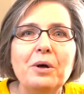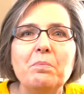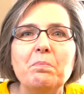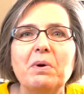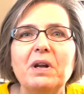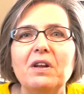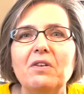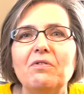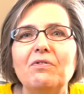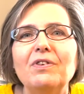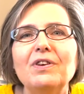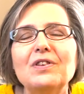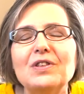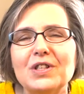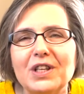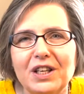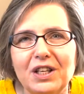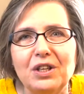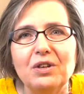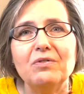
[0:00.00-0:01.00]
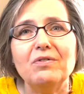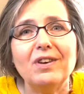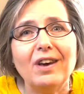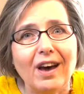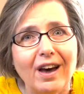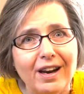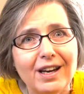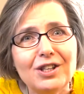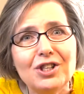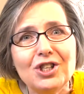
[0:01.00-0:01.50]
but it feels like you've
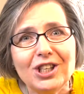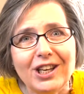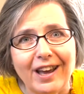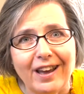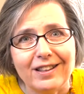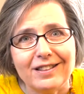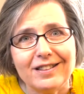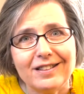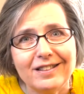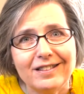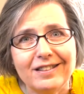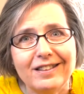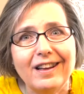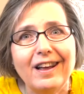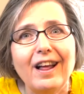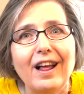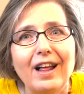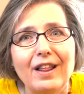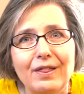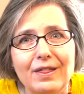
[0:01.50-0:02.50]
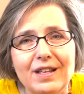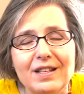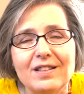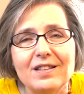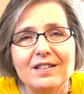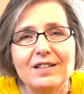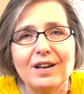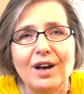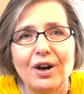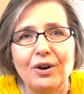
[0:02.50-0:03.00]
got a chance. This
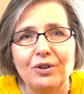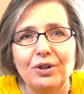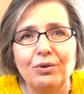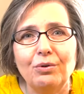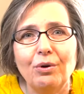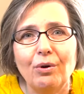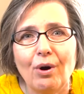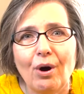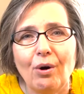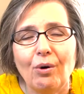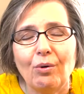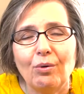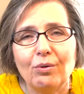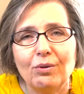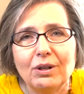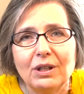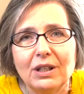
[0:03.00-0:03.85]
is how you grow.